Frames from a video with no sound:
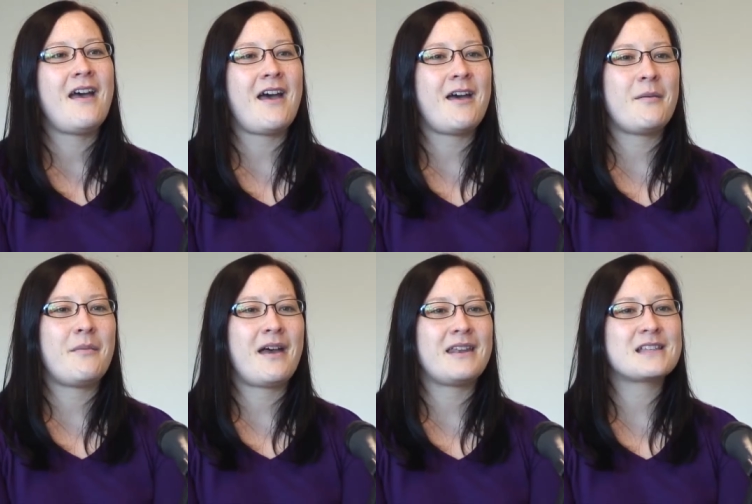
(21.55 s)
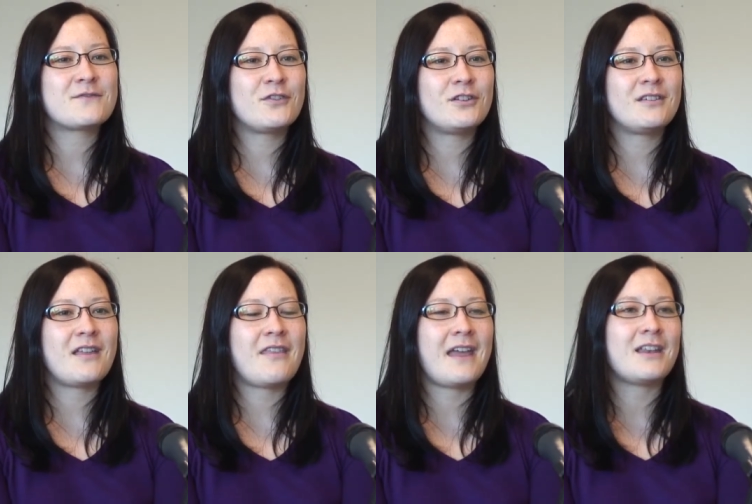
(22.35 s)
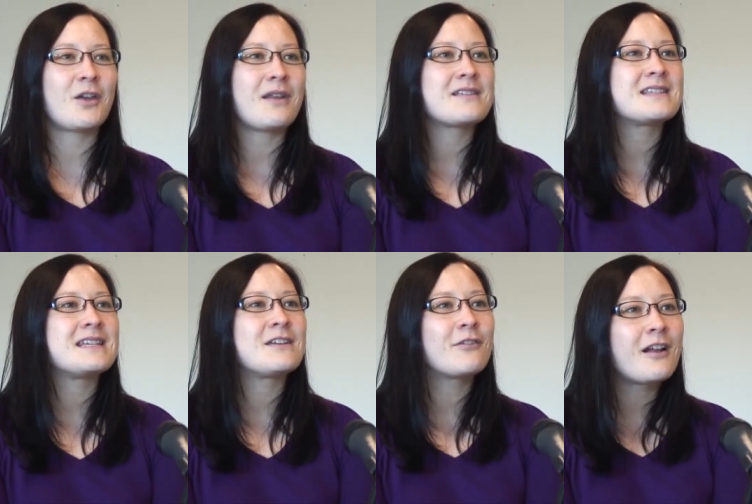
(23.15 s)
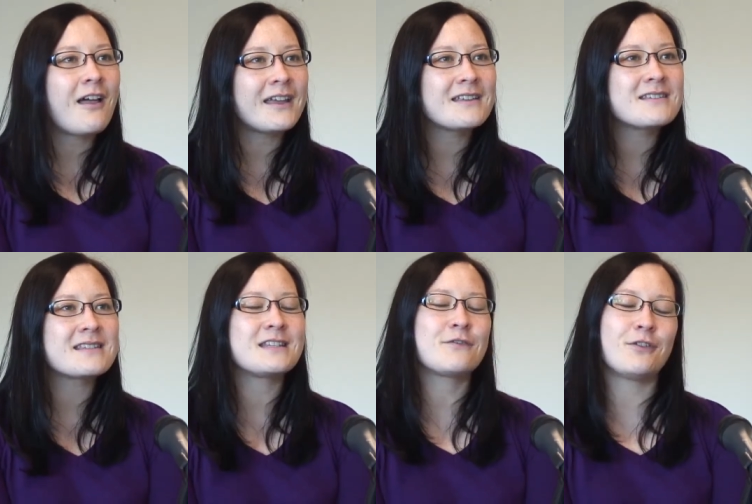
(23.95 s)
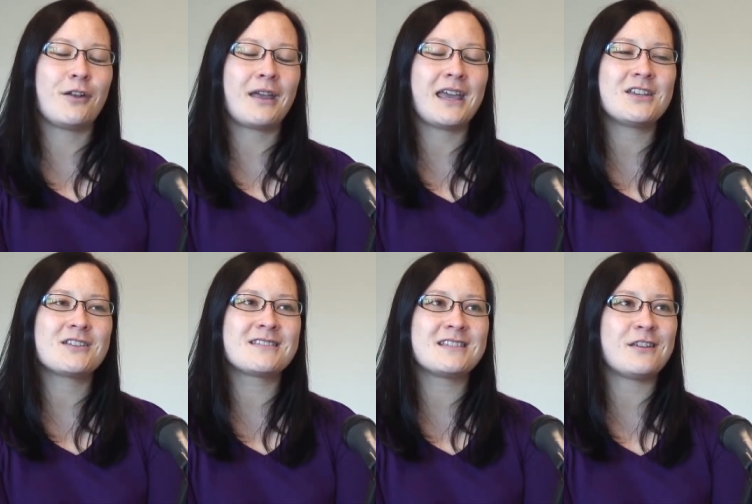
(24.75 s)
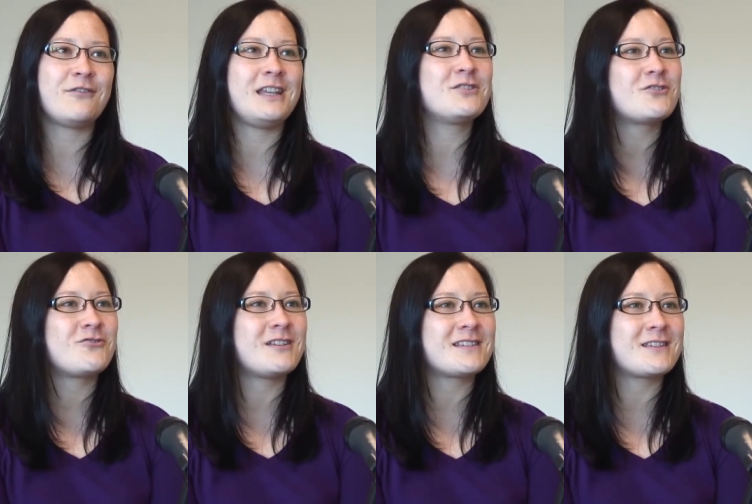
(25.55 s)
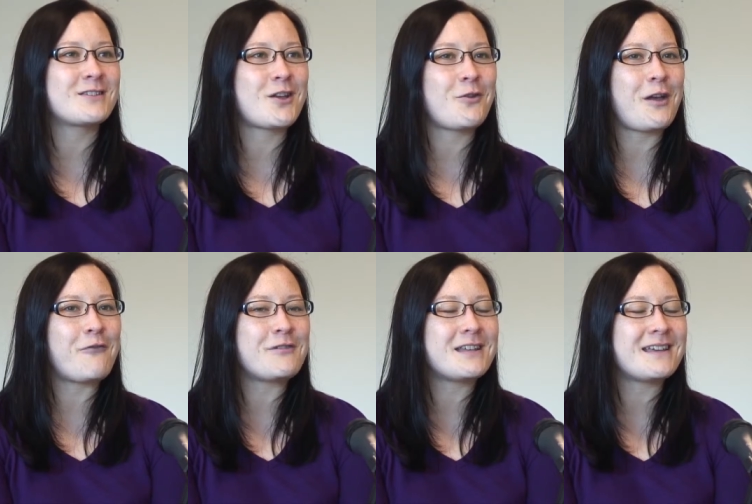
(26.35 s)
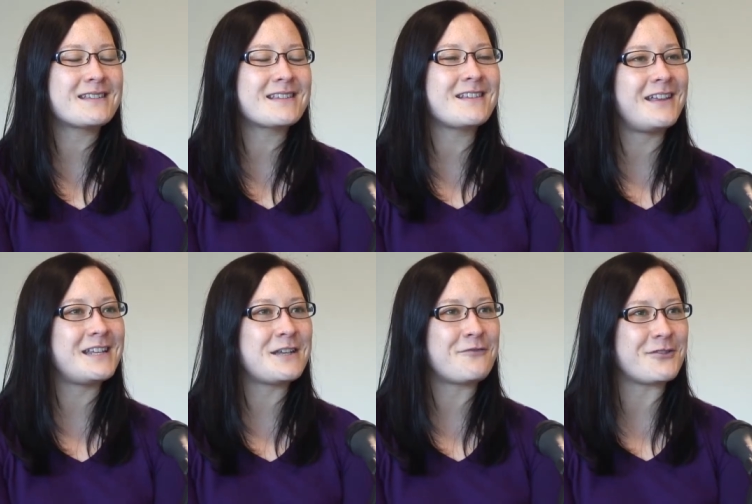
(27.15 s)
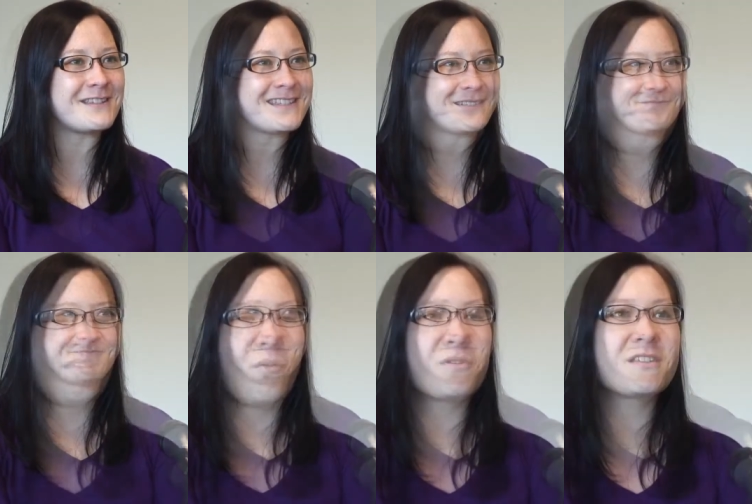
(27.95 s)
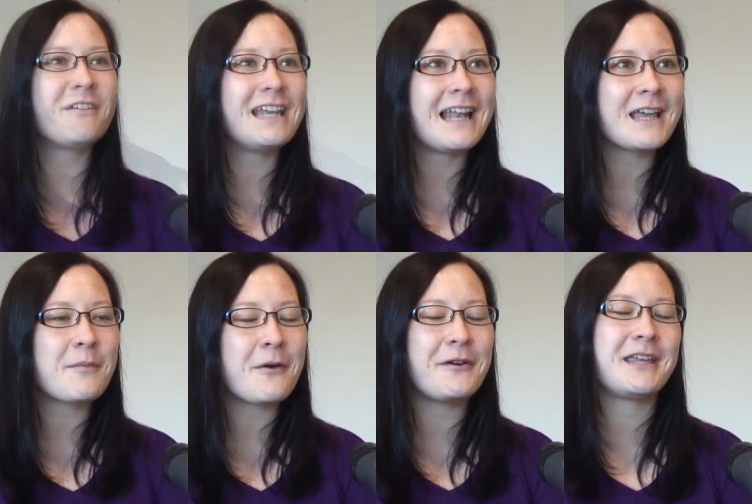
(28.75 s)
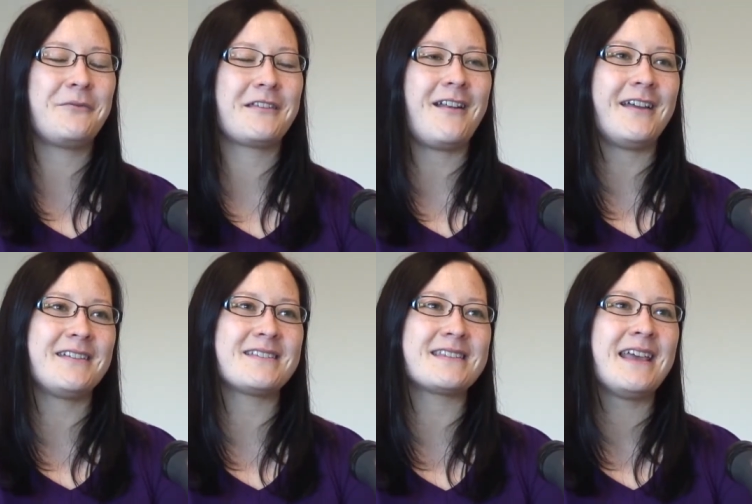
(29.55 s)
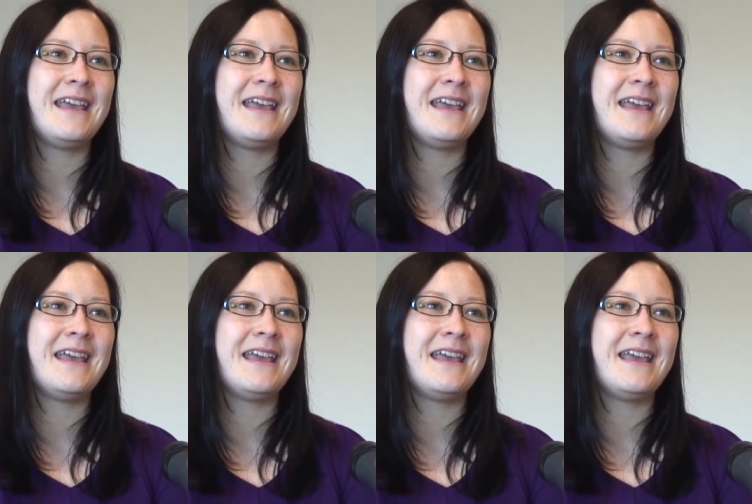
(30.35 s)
and it's fun then going out to see different clients in different locations and different industries, so every day is slightly different. What I really like about working with clients